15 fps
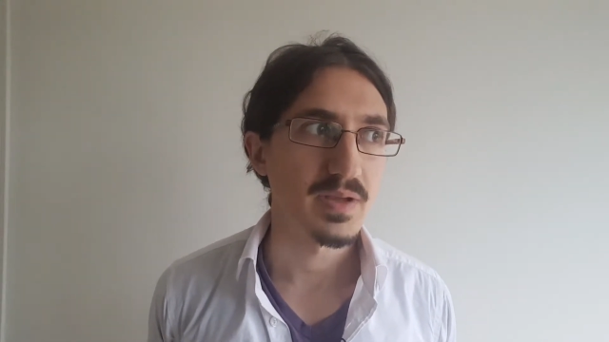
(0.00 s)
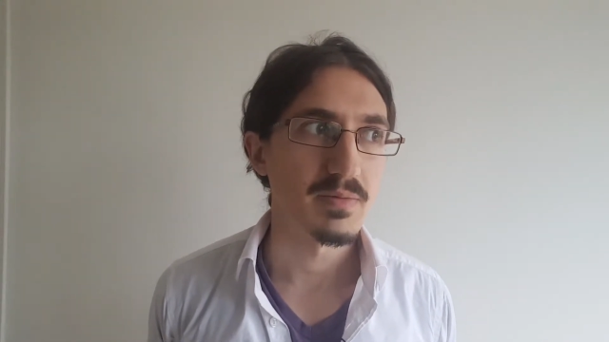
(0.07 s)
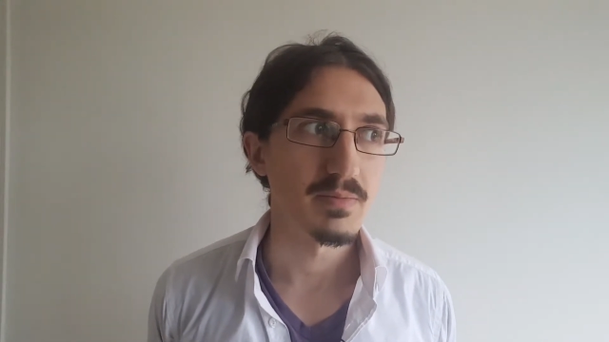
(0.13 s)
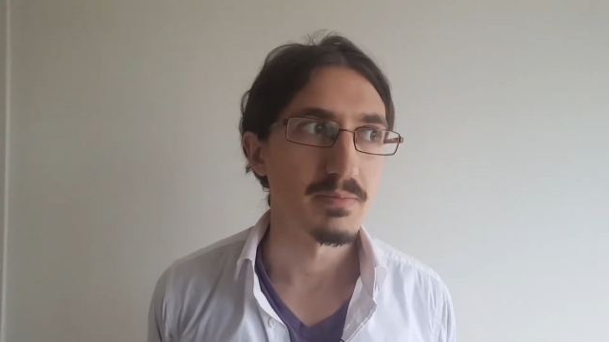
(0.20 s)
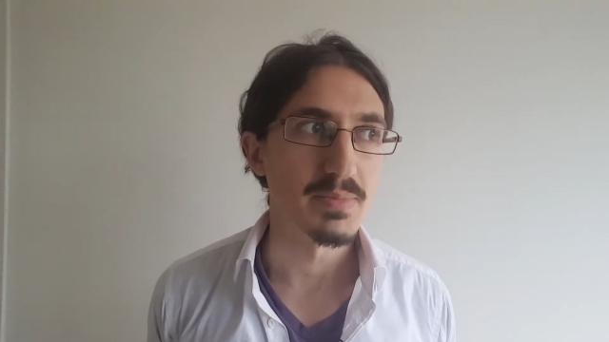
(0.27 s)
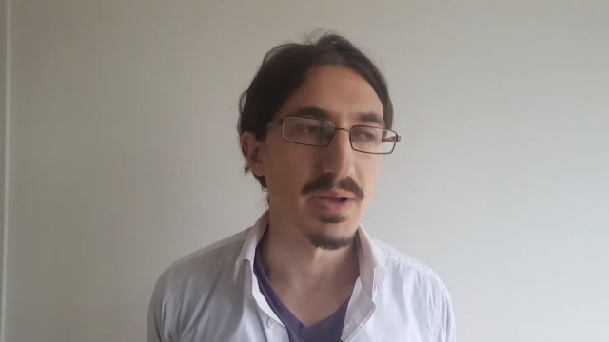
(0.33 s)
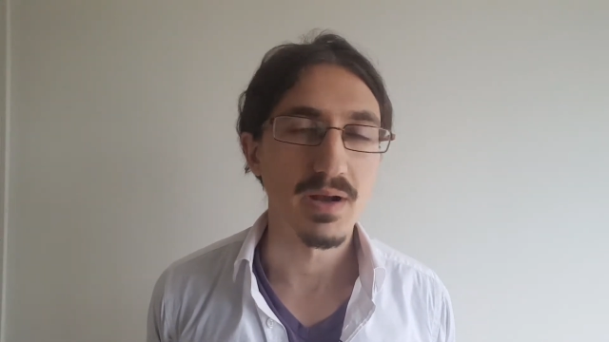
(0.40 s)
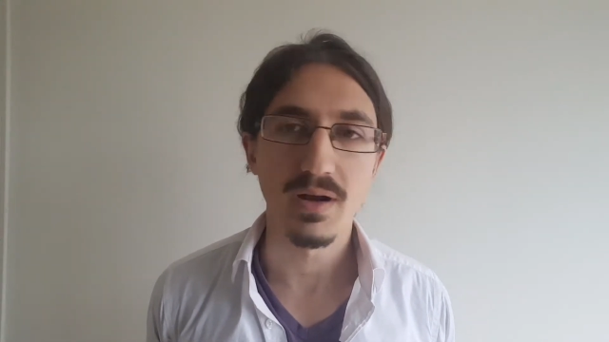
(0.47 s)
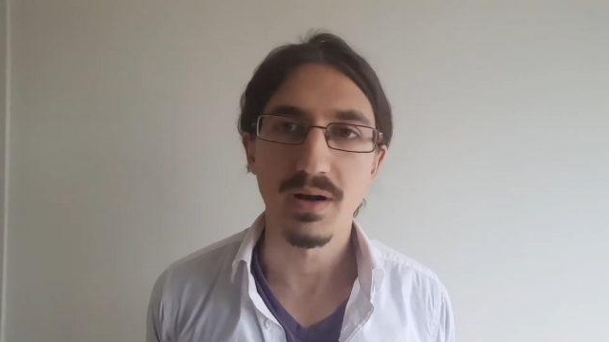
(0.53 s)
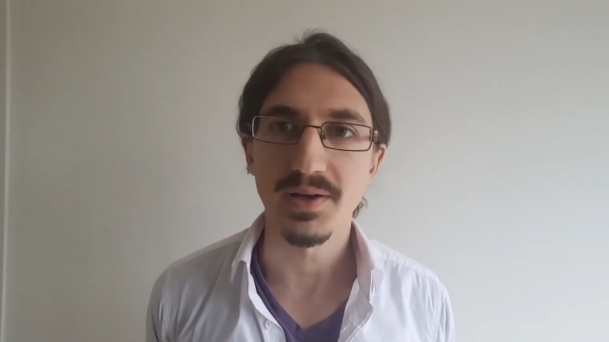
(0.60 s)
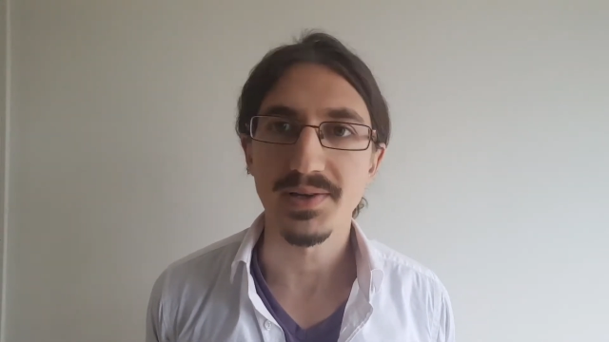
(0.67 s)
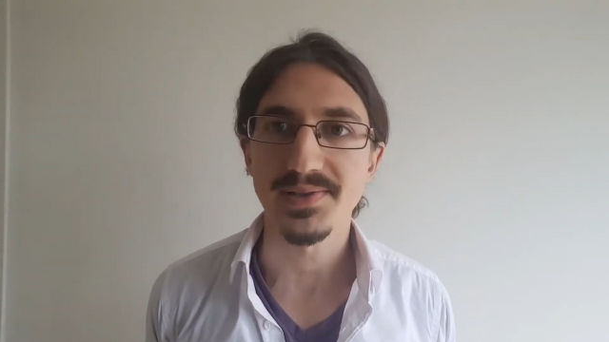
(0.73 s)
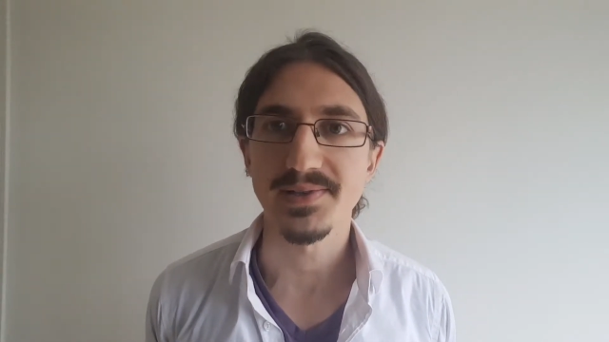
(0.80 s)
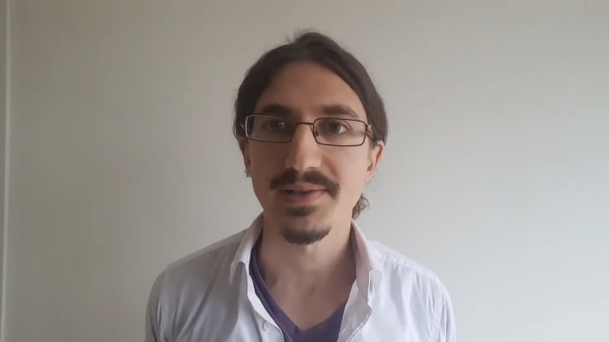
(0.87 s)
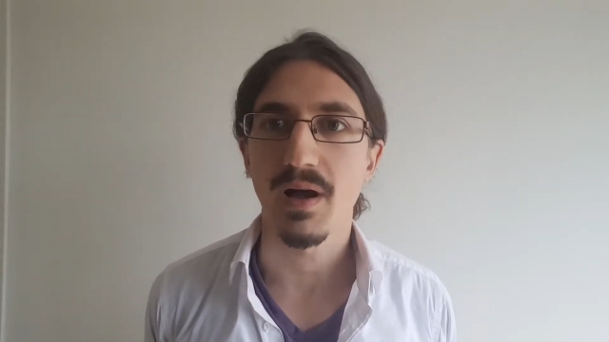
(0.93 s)

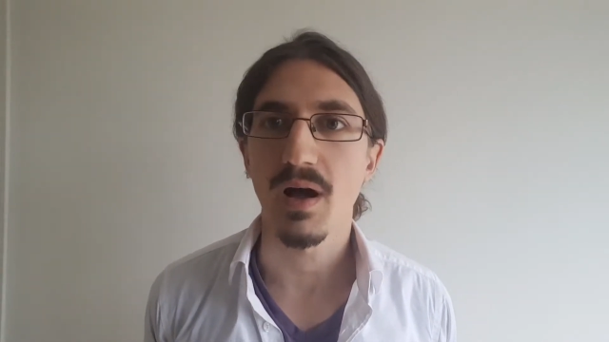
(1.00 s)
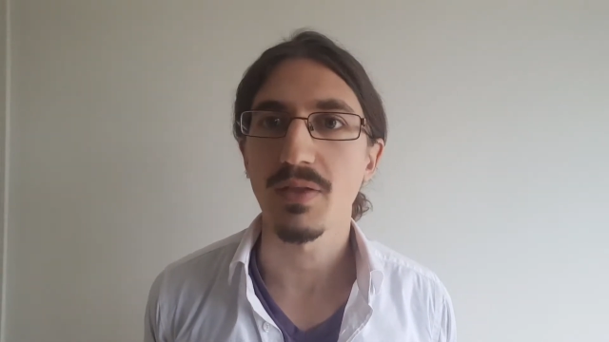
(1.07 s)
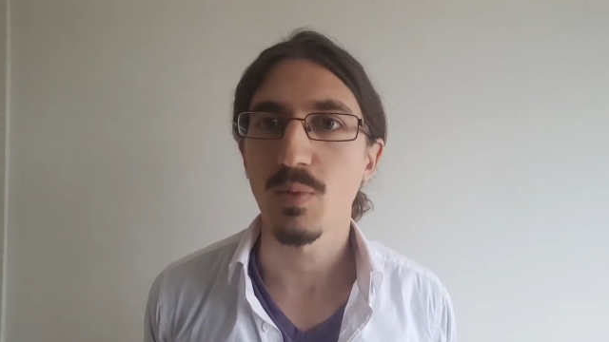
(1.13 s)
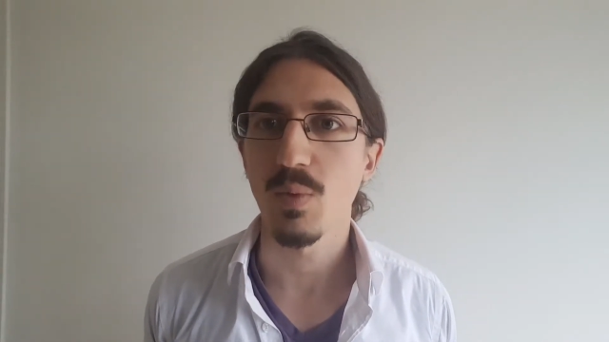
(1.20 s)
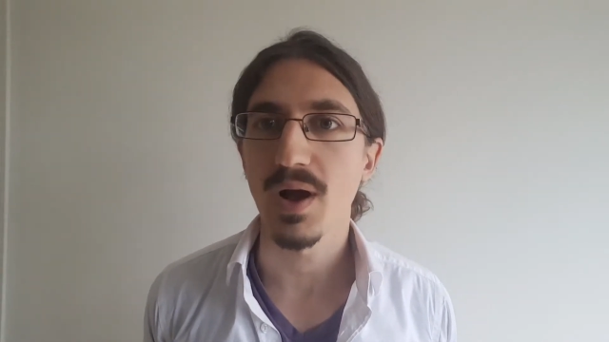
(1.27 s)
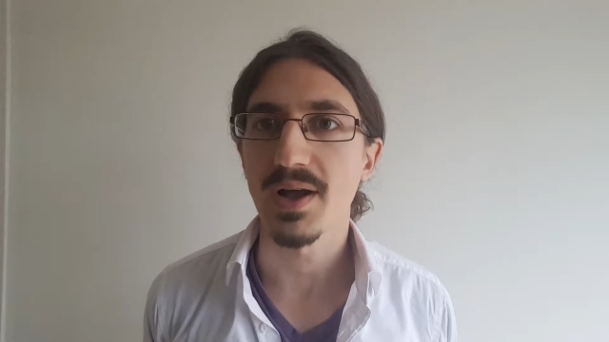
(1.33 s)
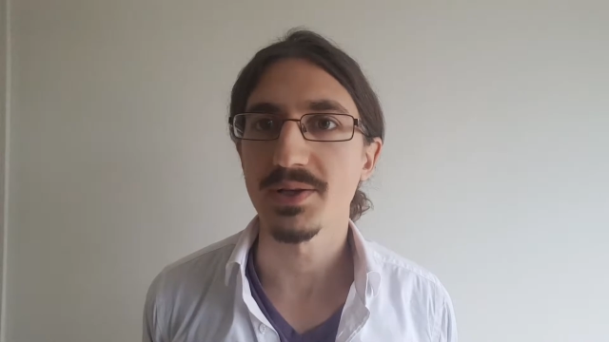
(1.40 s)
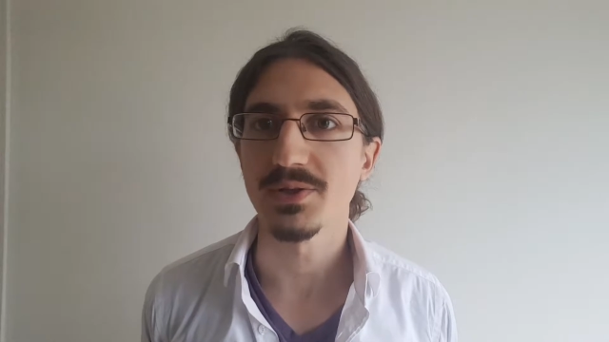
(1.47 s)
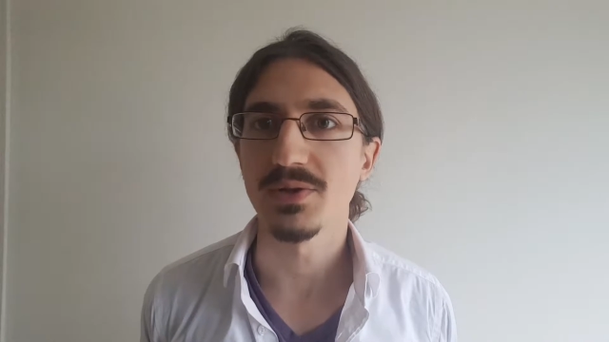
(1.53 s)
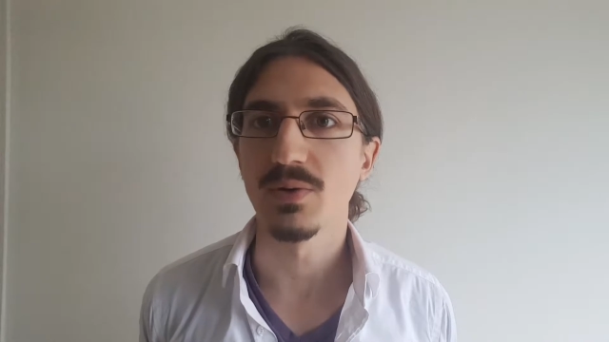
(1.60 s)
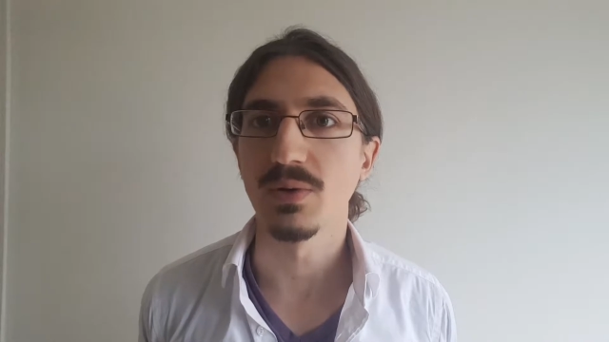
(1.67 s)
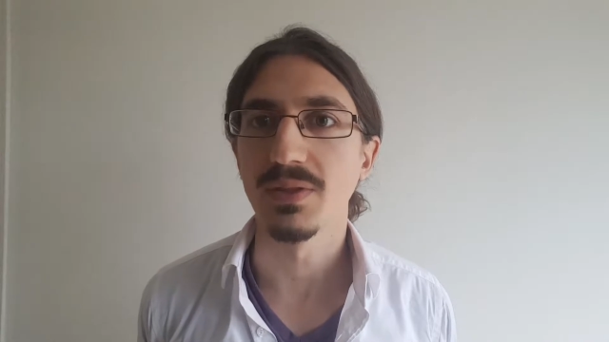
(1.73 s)
because otherwise you will